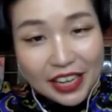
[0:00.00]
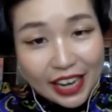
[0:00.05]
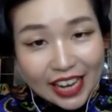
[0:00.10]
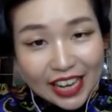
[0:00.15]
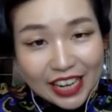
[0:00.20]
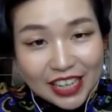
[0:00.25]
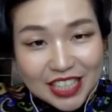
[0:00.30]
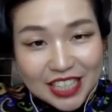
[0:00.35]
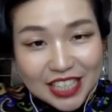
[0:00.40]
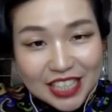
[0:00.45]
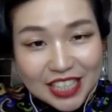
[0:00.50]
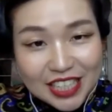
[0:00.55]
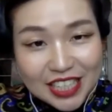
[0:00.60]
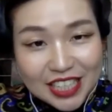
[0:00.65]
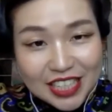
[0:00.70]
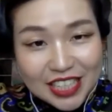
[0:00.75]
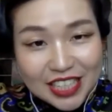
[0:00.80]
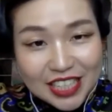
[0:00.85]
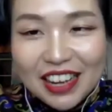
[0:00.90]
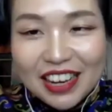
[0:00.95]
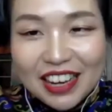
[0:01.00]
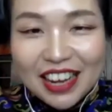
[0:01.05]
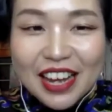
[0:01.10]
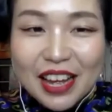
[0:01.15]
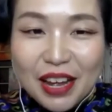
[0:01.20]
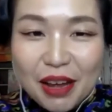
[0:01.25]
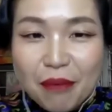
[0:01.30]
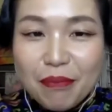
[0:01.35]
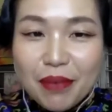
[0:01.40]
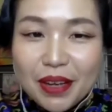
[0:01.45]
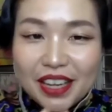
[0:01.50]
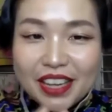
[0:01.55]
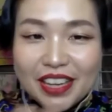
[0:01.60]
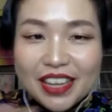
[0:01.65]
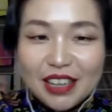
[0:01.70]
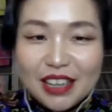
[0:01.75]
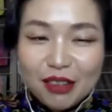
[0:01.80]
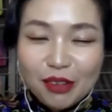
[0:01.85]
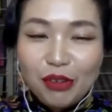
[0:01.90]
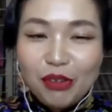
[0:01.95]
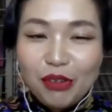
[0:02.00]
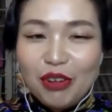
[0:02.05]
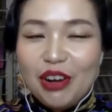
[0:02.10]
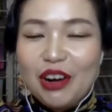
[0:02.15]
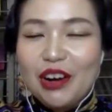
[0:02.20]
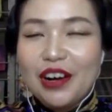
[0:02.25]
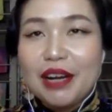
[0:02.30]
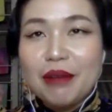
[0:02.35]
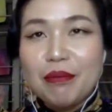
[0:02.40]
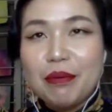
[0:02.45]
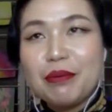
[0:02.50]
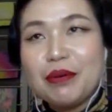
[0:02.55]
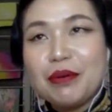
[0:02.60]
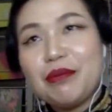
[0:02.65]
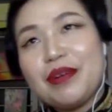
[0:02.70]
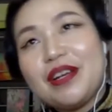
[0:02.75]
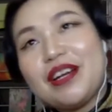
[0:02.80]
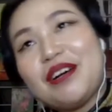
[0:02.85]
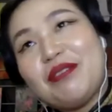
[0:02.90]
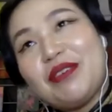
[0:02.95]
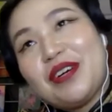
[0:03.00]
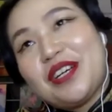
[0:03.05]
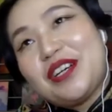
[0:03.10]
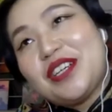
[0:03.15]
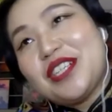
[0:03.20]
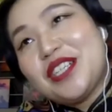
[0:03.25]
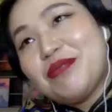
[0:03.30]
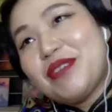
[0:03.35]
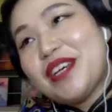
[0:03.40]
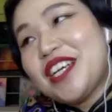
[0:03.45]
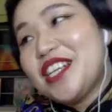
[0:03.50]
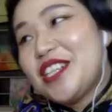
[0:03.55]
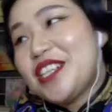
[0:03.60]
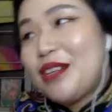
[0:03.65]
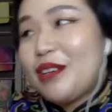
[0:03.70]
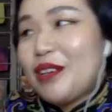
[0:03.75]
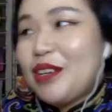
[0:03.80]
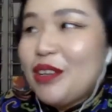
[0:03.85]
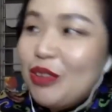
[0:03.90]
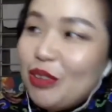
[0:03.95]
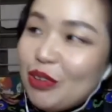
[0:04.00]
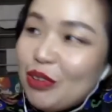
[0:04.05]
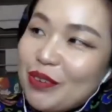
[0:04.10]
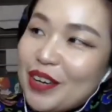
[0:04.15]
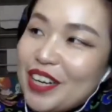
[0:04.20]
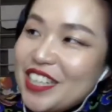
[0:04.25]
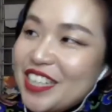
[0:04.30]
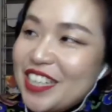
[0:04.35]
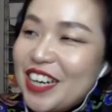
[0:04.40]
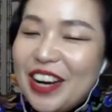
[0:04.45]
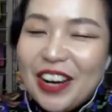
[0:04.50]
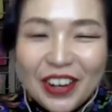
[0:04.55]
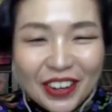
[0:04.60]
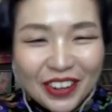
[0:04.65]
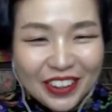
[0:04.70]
instead of like taking it too long, and people will be like, oh my God, Maggie is talking too much now.